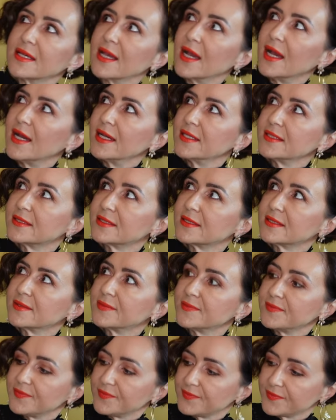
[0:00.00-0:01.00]
guys.
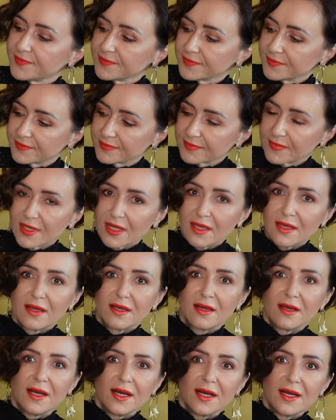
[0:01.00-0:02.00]

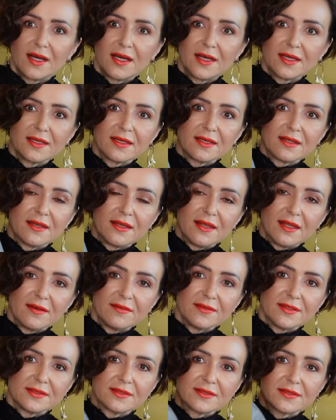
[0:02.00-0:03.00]
I
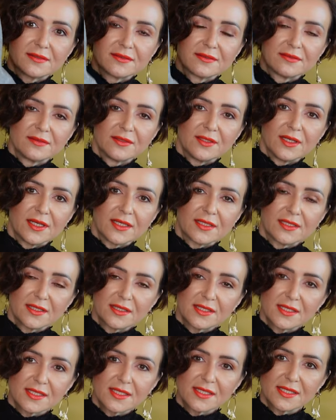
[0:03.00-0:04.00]
love it. Like,
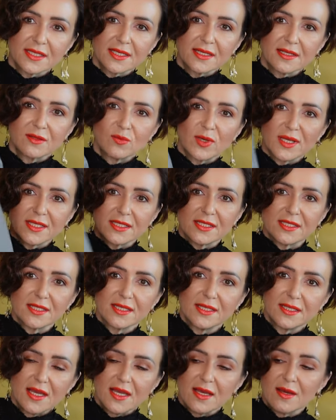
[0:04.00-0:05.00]
it's a single
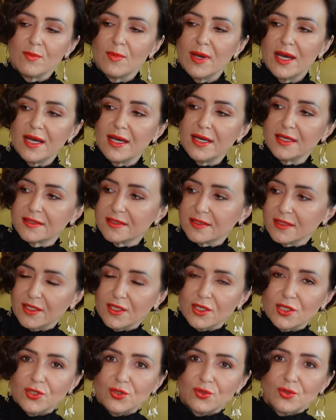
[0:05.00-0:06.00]
breasty, but
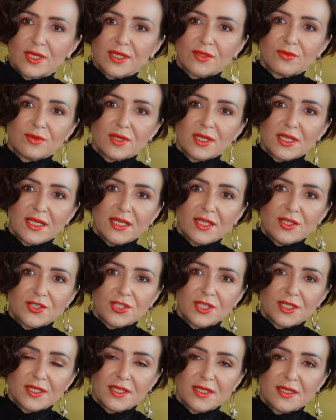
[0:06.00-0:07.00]
you can really
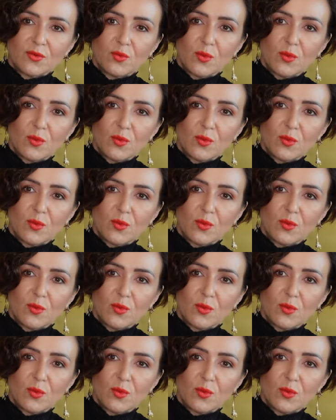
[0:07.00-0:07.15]
hinge it in a